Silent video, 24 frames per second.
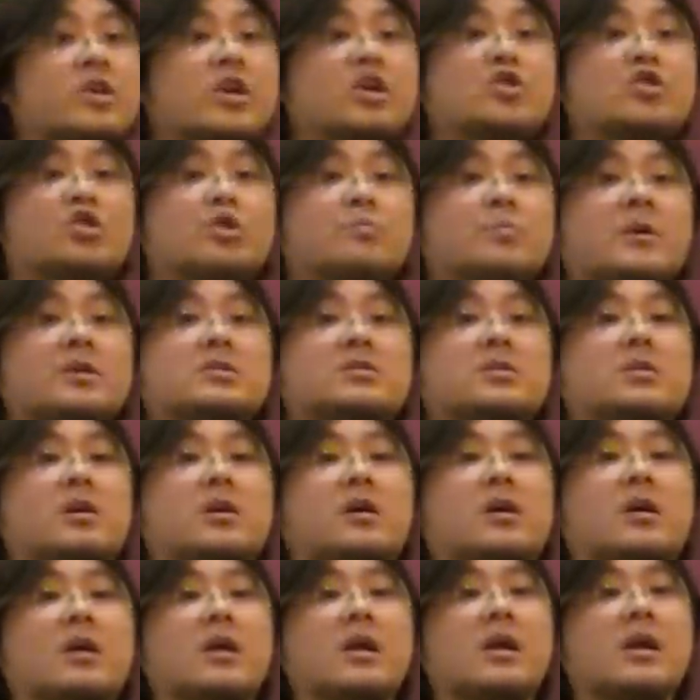into
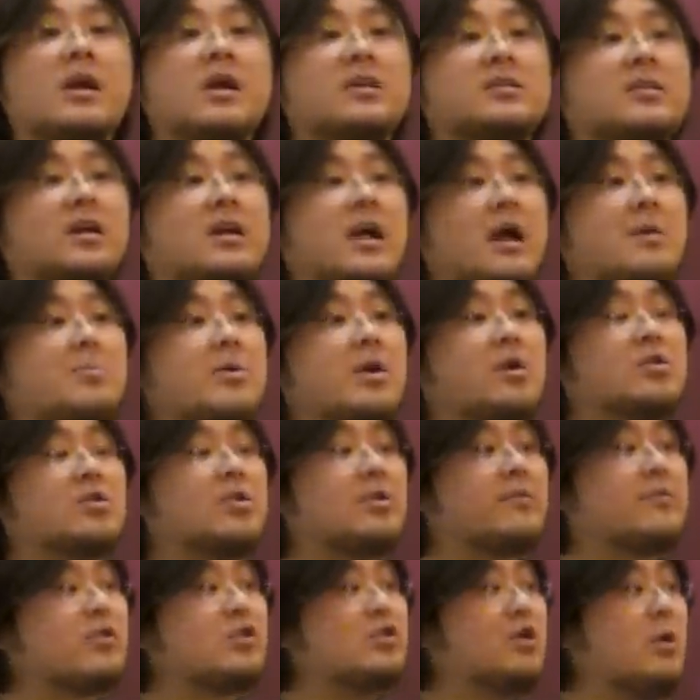Basra, he's like, I'm here to
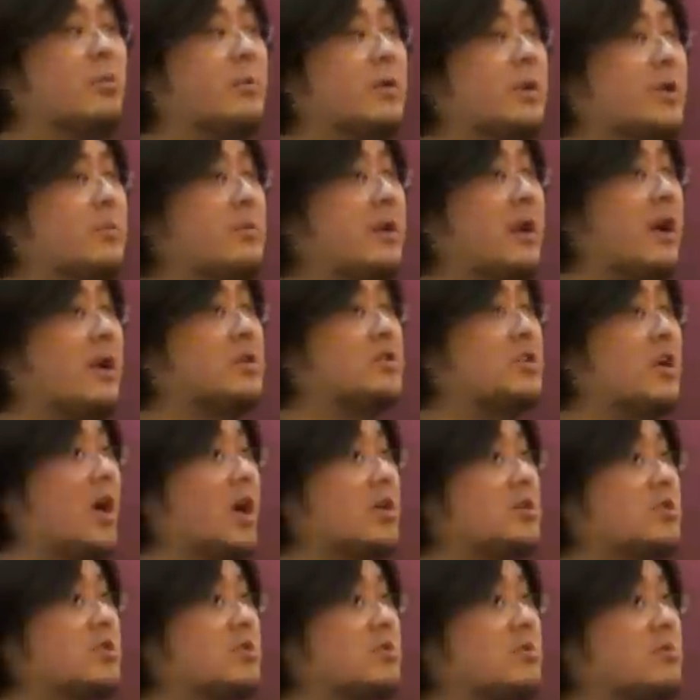look for Shu'bah ibn
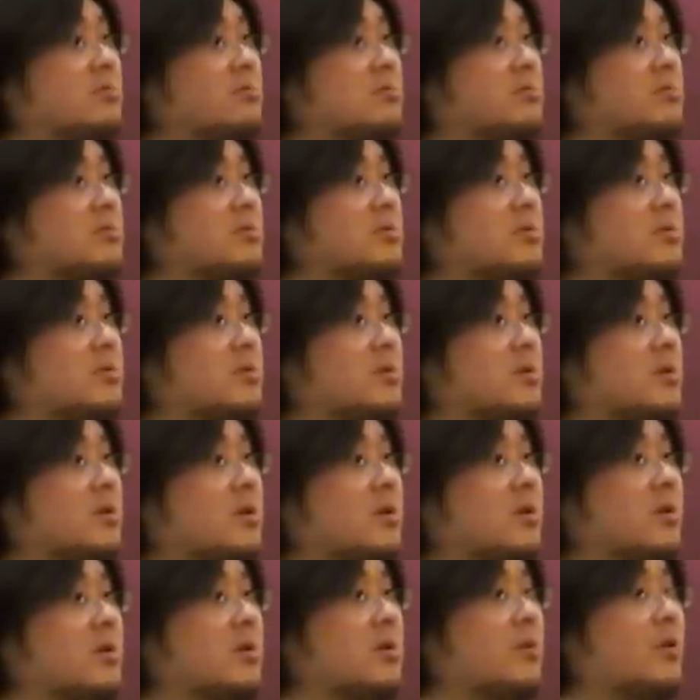al-Hajjaj.
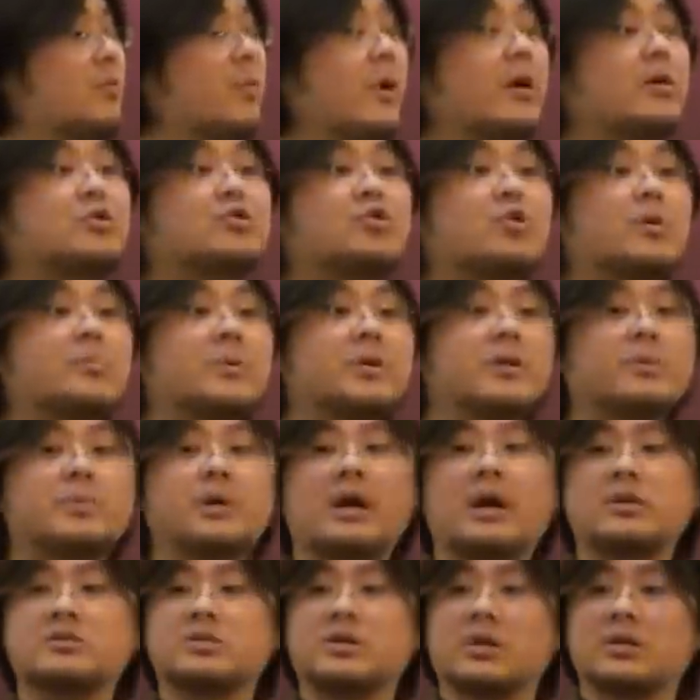Where's Shu'bah ibn
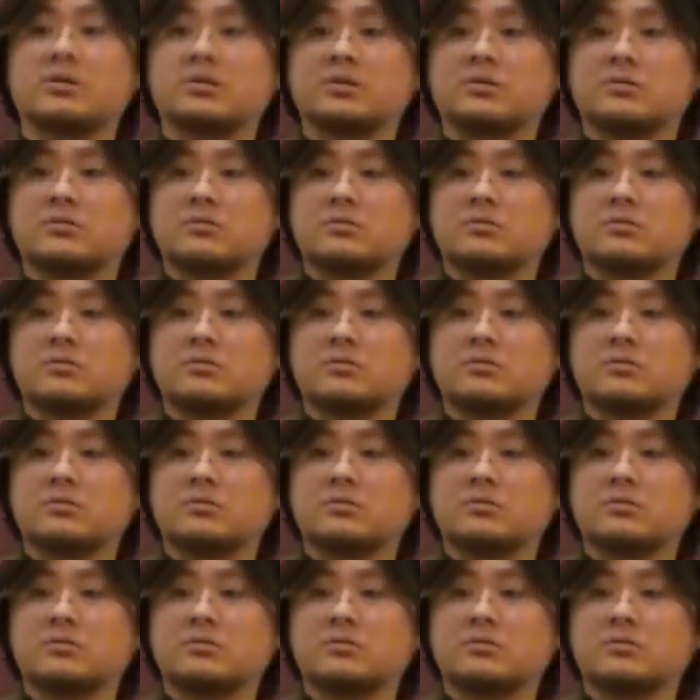al-Hajjaj?